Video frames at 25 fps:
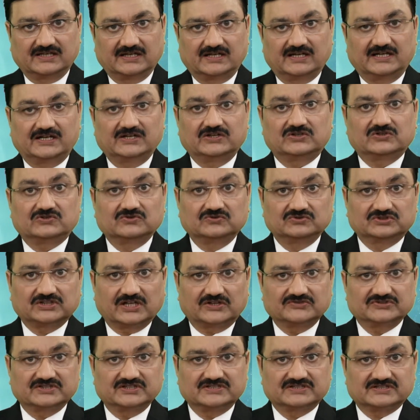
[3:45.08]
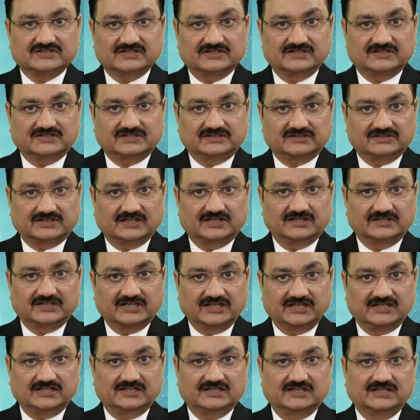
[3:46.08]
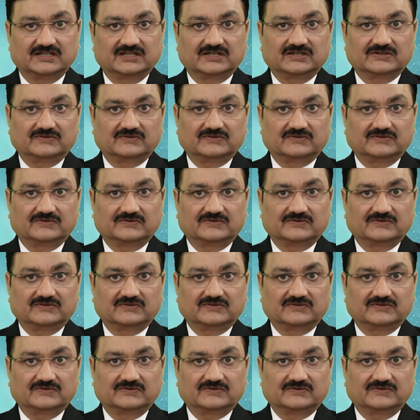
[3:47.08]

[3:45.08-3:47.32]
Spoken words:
In 2013,